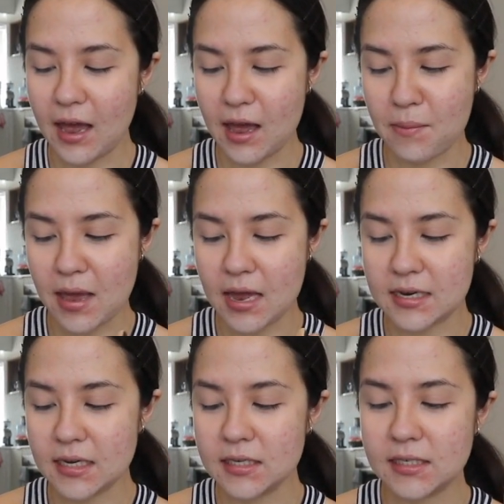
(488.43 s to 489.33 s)

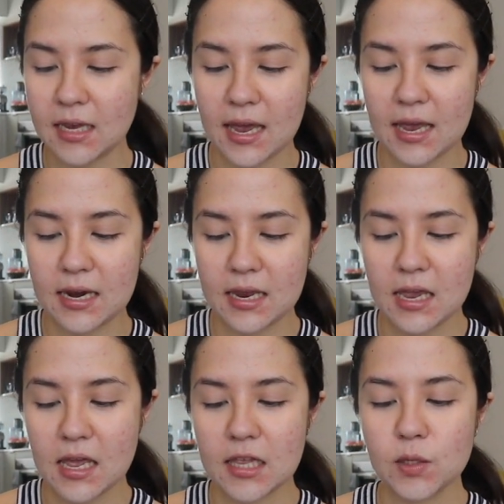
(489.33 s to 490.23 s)
And inside,
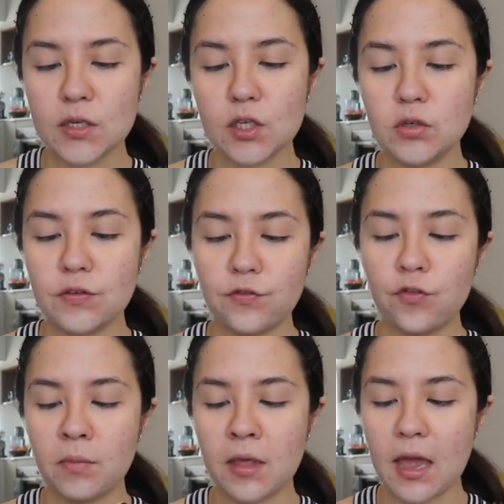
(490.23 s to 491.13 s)
this one's a little different
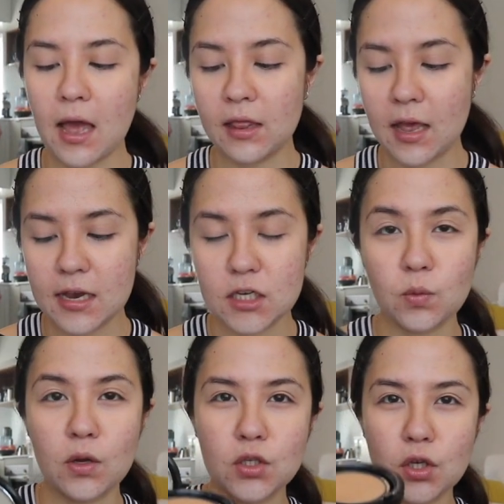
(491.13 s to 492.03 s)
from the last one.